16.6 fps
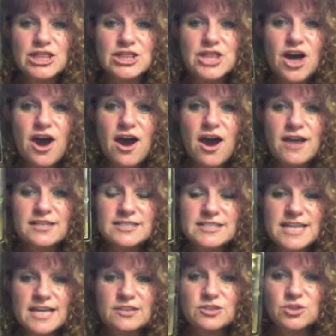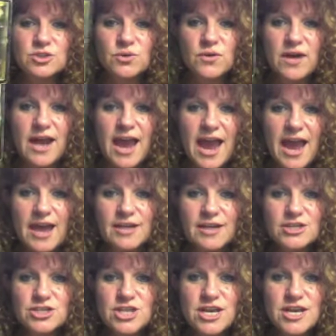thoughts and or
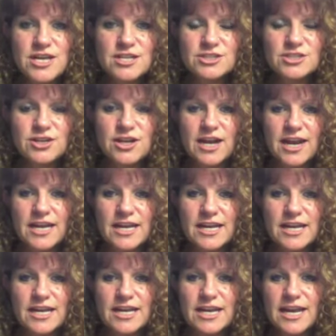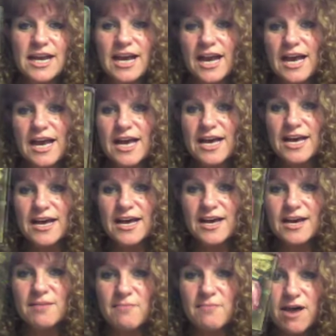actions are kind of going to
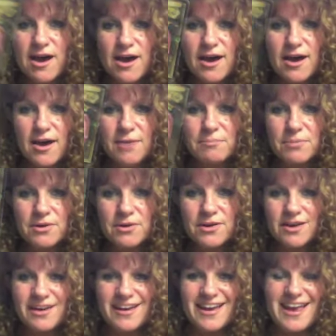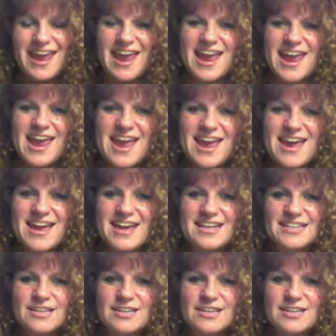come up and